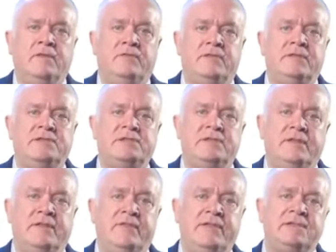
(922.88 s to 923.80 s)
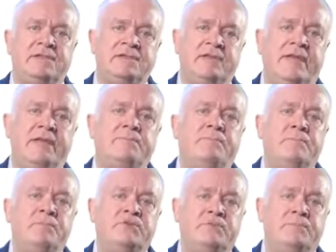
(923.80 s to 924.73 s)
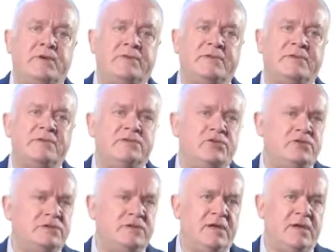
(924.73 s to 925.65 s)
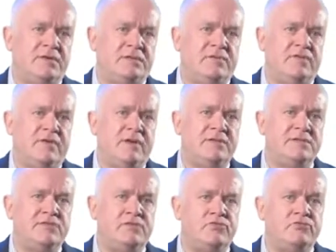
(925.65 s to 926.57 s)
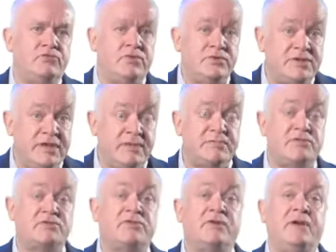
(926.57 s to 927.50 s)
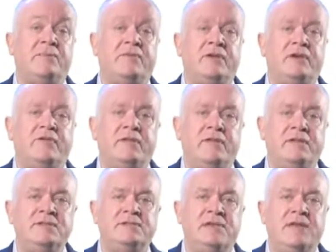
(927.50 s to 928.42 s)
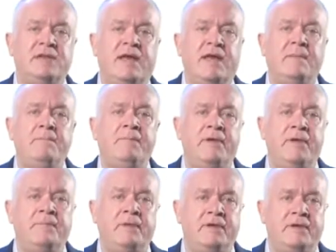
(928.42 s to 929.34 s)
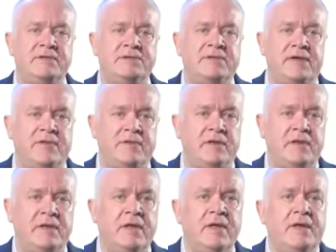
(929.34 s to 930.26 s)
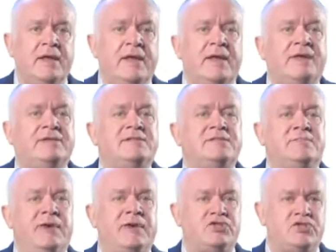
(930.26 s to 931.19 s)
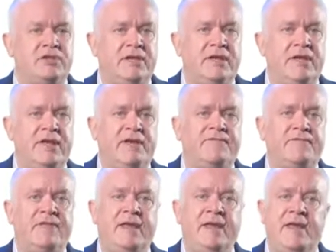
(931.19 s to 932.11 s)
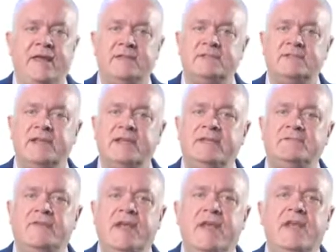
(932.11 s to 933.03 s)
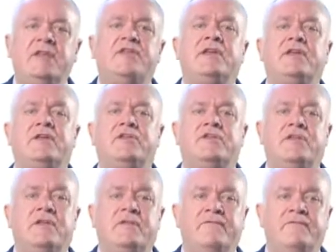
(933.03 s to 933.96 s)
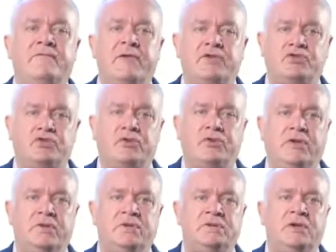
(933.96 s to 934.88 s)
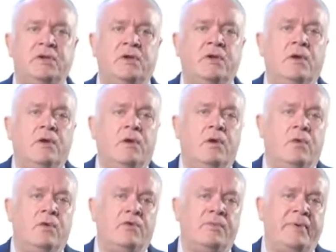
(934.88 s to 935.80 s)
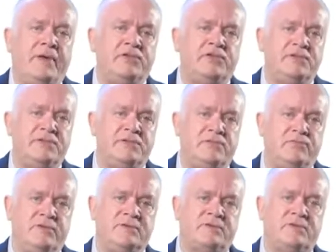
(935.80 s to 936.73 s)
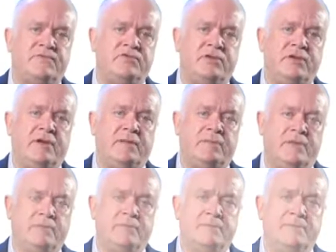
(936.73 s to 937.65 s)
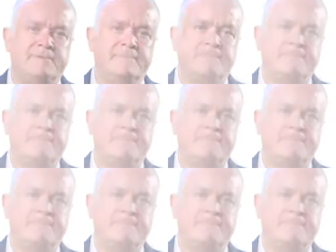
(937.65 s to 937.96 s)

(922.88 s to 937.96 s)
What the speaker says: This has led to bodies such as NICE advising that routine prescribing of an NSAID and PPI together, especially if the NSAID is for anything other than a very short use or the patient is at risk of GI problems.